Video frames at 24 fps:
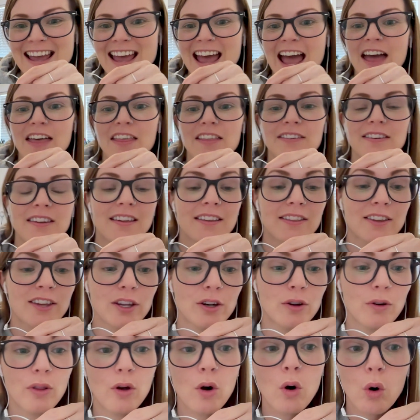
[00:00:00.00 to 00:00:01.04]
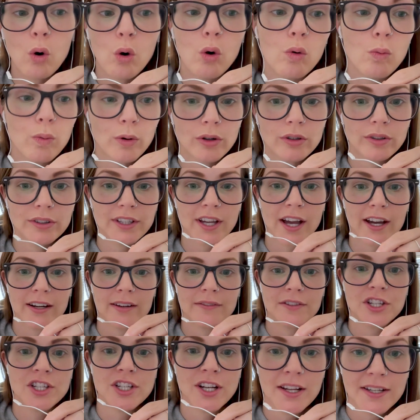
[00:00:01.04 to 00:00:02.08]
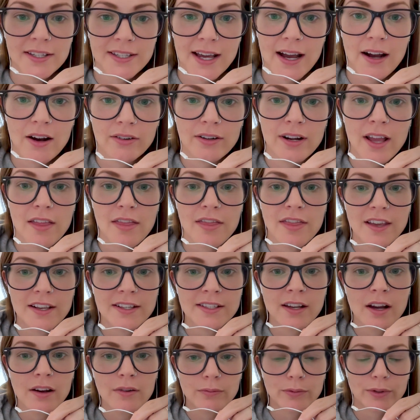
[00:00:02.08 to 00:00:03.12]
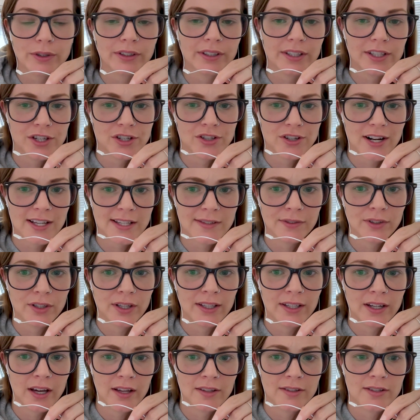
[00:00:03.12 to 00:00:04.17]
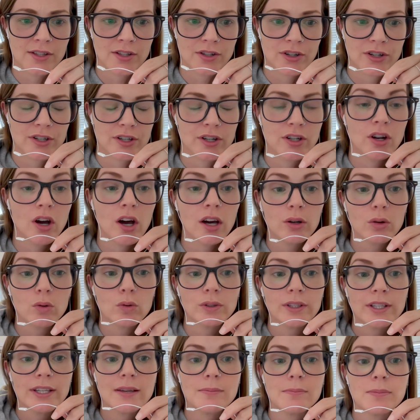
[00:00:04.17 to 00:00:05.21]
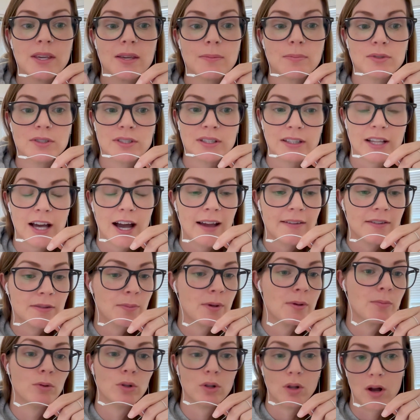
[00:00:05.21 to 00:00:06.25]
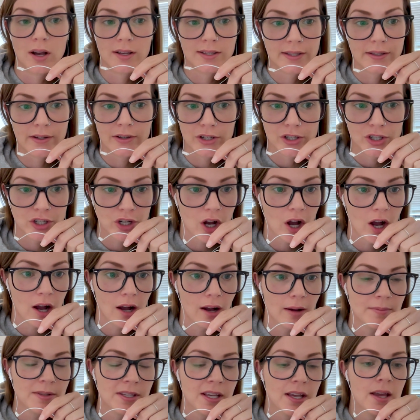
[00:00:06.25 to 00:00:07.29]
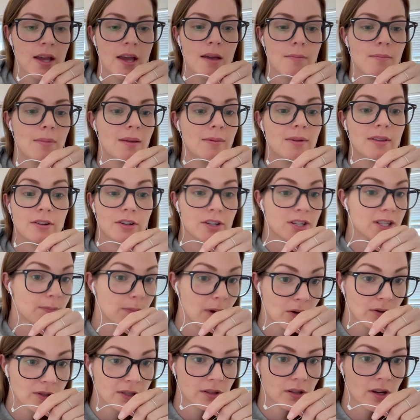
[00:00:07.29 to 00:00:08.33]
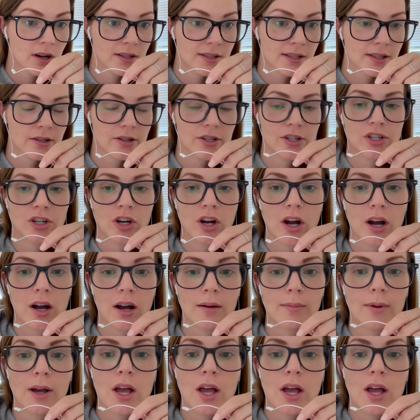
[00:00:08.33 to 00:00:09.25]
and, the whole world kind of shut down and things got really stressful and uncertain, not only in people's lives, people lost their jobs, maybe their spouse lost their job.